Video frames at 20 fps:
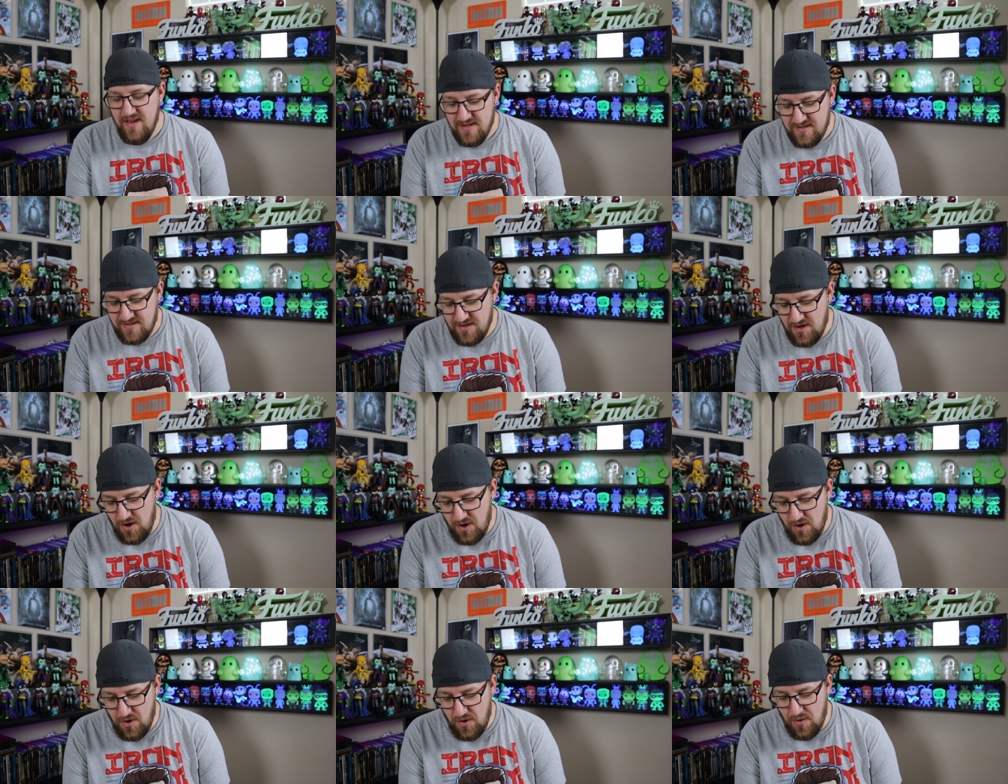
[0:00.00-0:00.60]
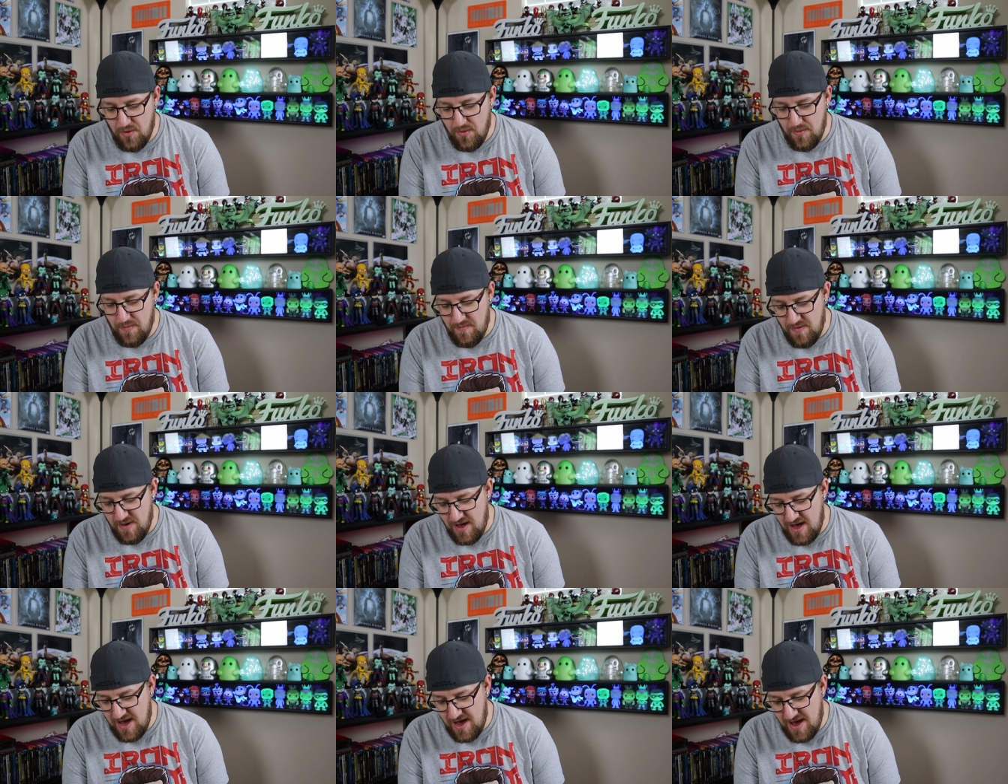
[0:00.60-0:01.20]
So
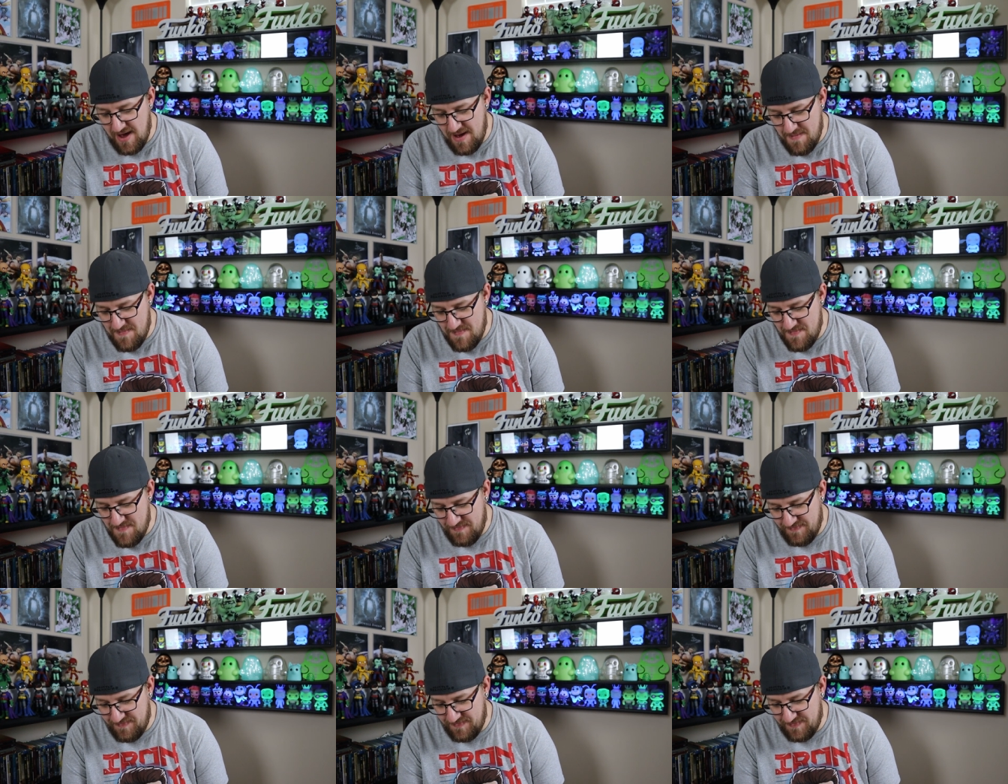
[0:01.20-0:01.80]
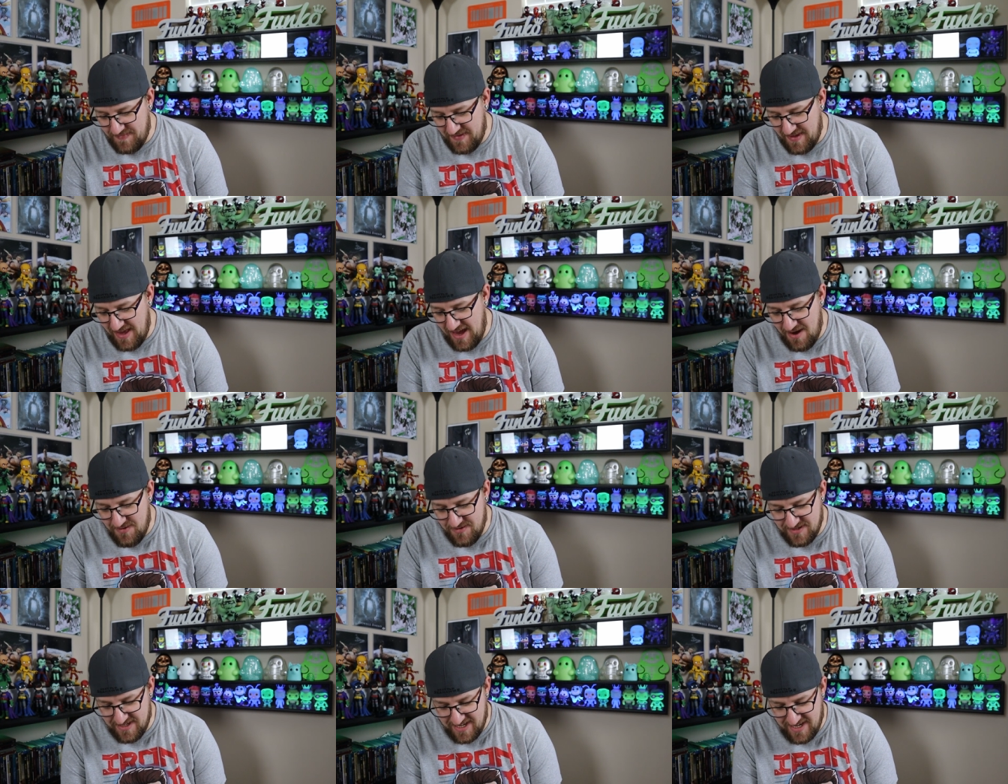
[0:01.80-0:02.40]
um,
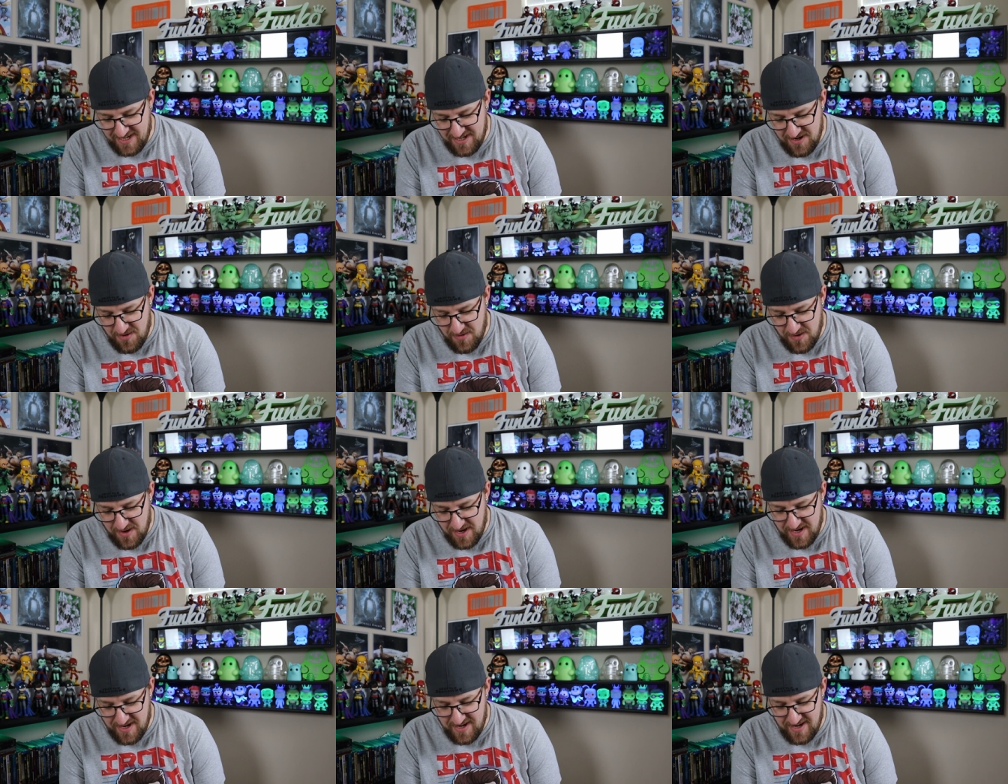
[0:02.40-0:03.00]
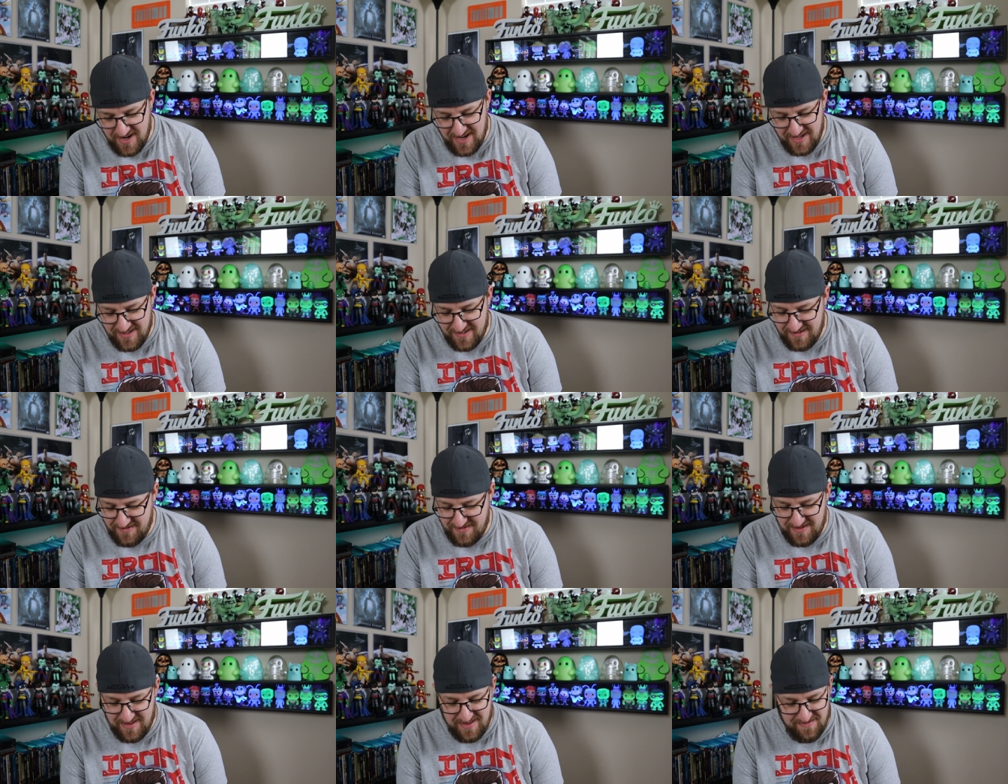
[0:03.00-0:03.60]
I was like, you know what?
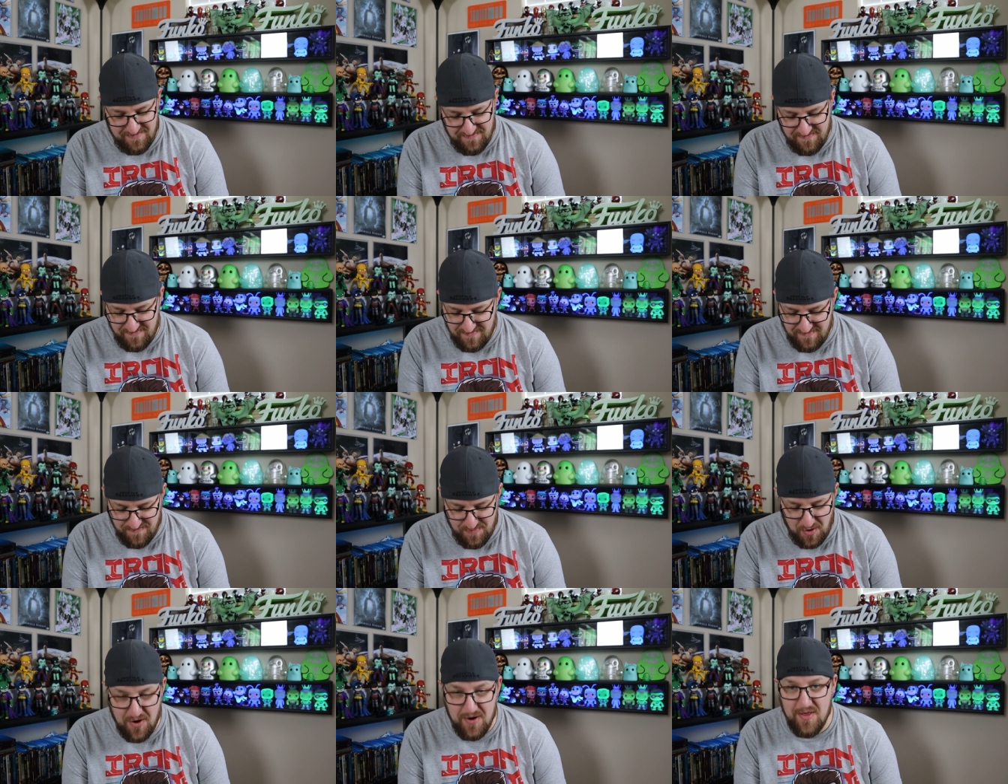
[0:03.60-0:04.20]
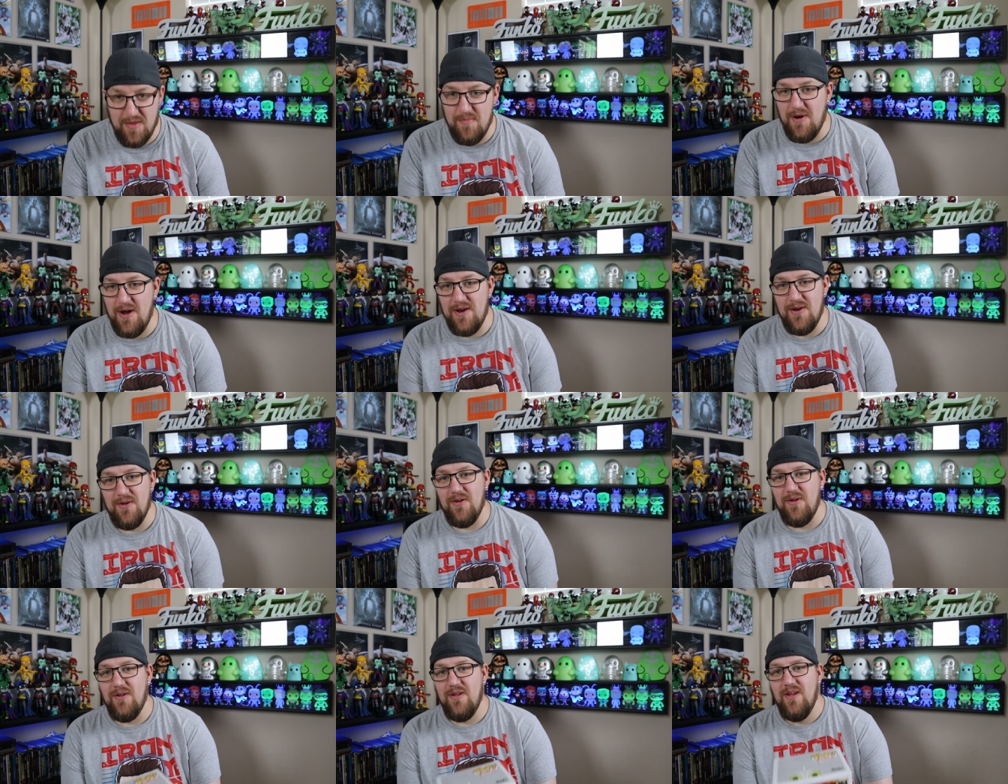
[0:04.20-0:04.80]
It's part of the
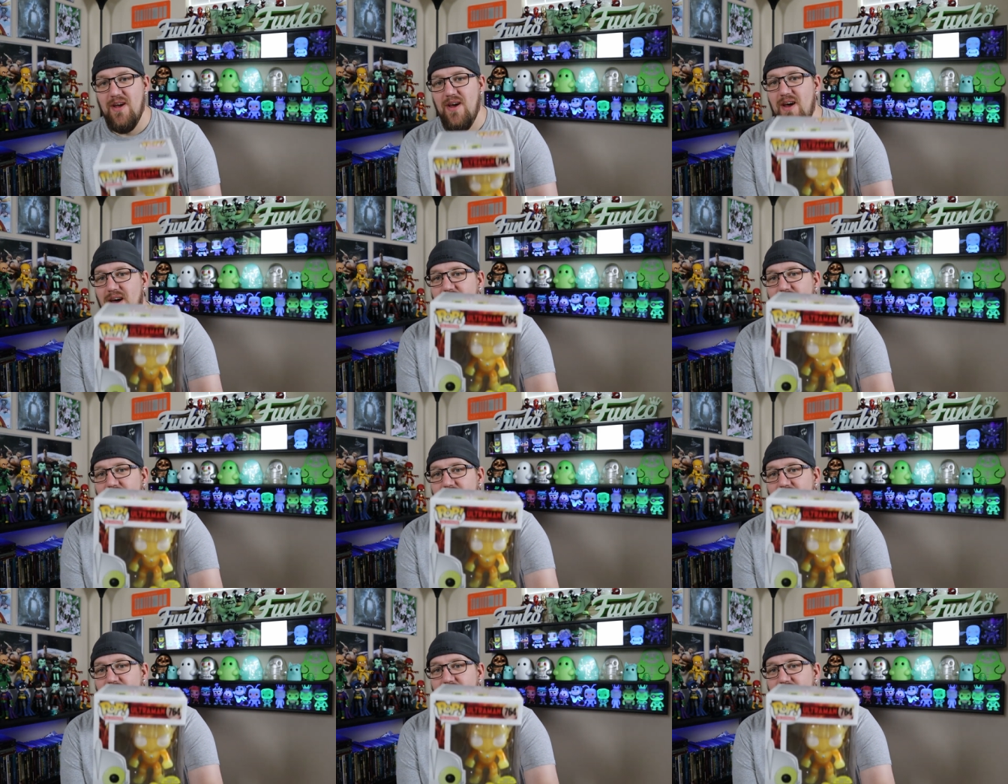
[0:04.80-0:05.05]
bundle.